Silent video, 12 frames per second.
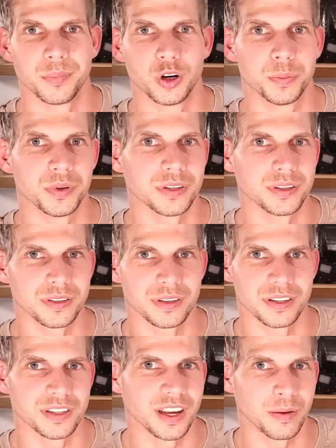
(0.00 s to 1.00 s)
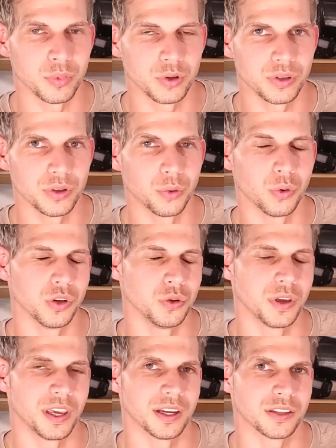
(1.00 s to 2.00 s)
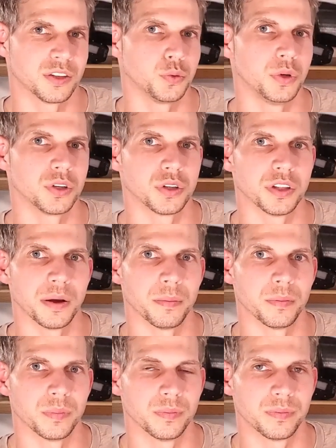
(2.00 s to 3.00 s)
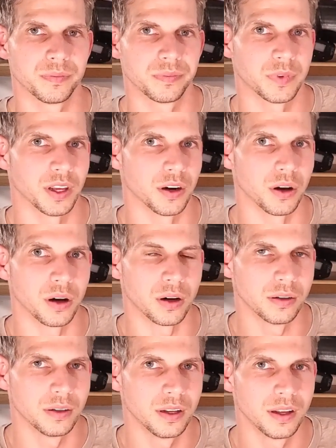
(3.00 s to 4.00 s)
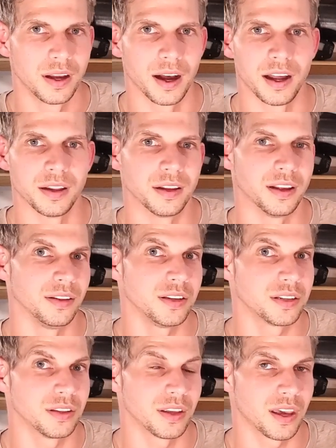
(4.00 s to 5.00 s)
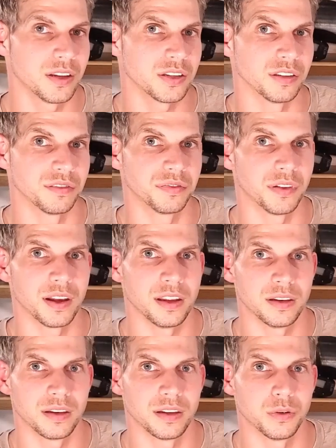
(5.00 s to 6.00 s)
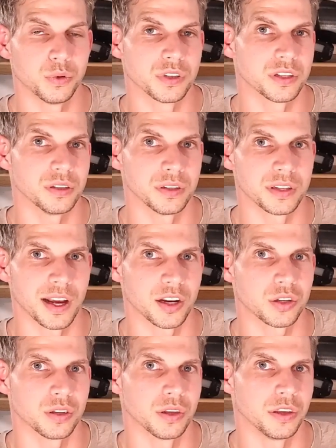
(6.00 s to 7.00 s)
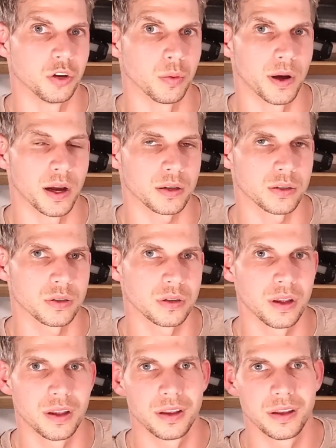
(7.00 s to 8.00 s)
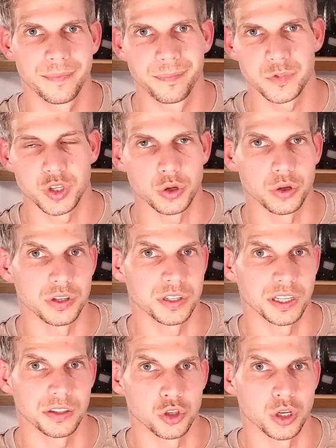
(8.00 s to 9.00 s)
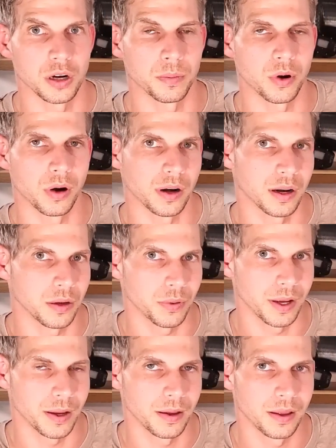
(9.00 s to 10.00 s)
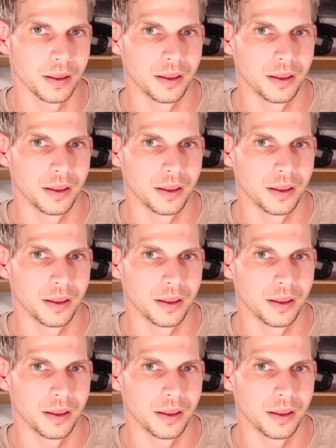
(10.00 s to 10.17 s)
purpose assembled or you can't switch them at all. At least in the case of the Flite, it was still attached to the gearbox, so you couldn't take the jet apart anyway.